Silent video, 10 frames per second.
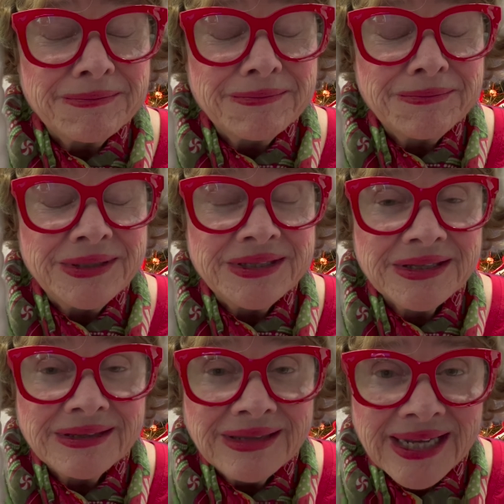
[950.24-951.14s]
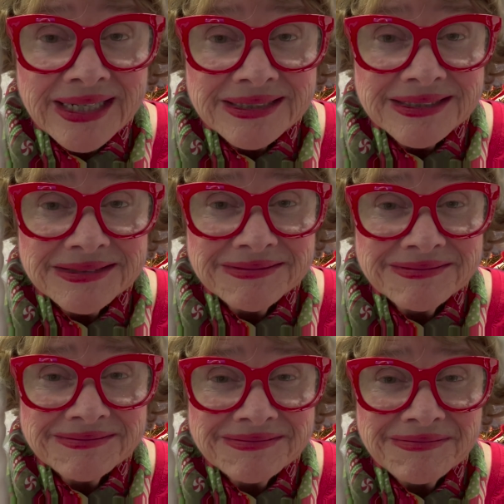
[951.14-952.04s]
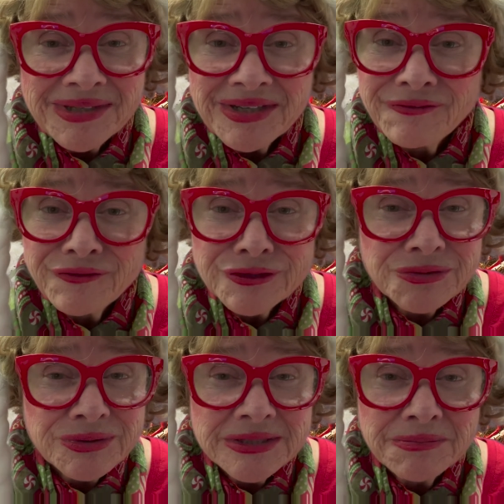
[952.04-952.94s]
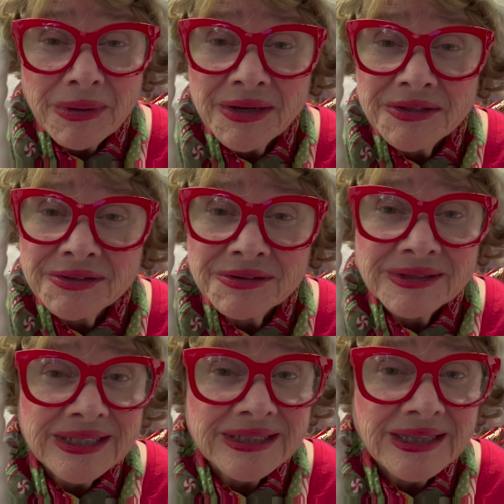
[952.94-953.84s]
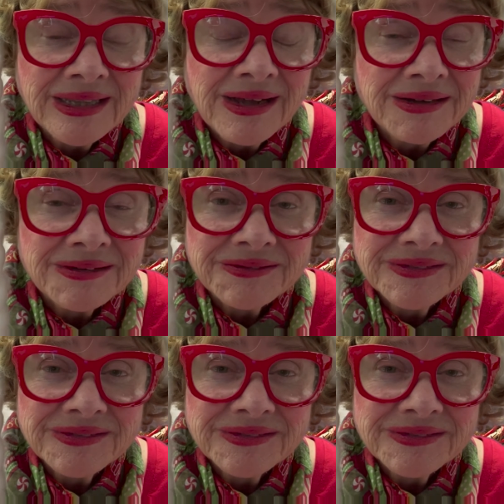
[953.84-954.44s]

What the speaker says: Be the light, be a first responder in love.